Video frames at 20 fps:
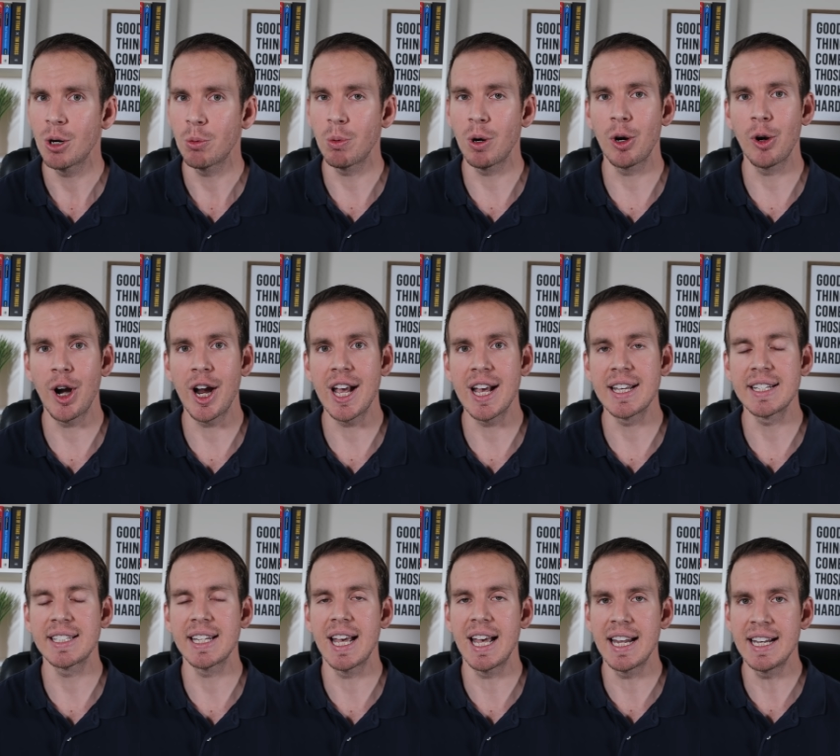
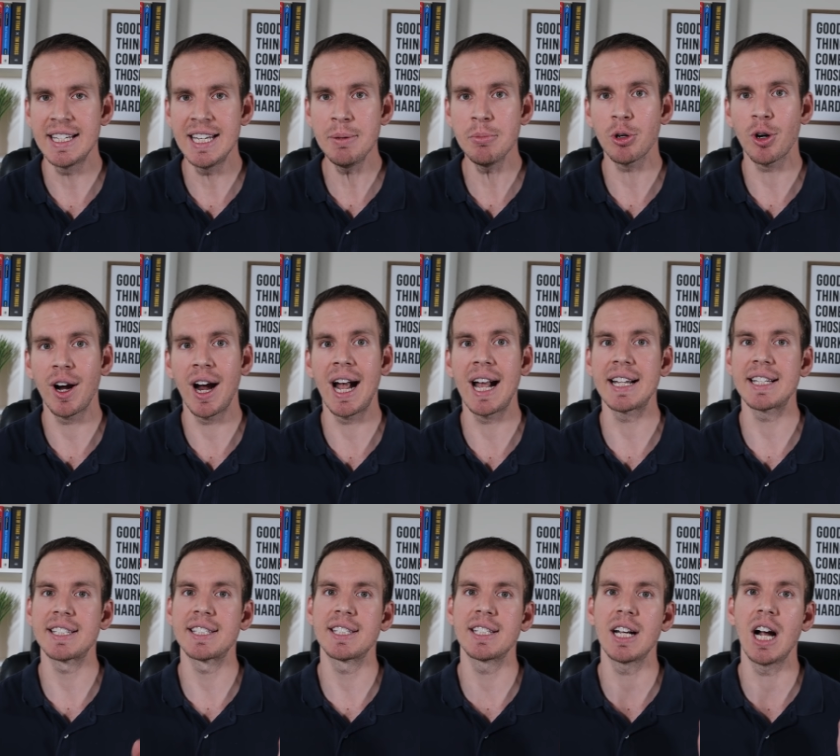whereas
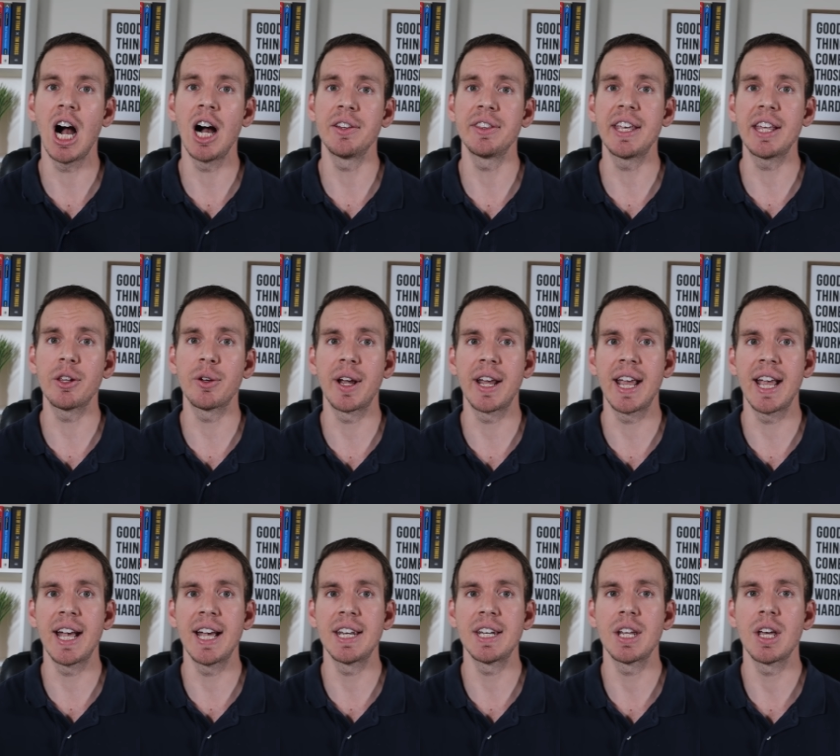Democrats, on the other
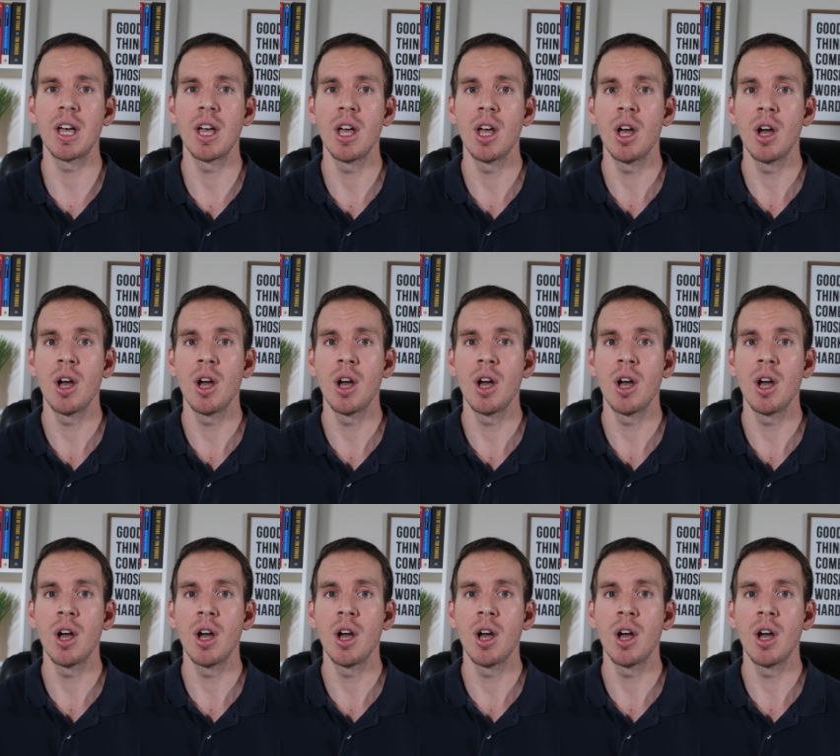hand,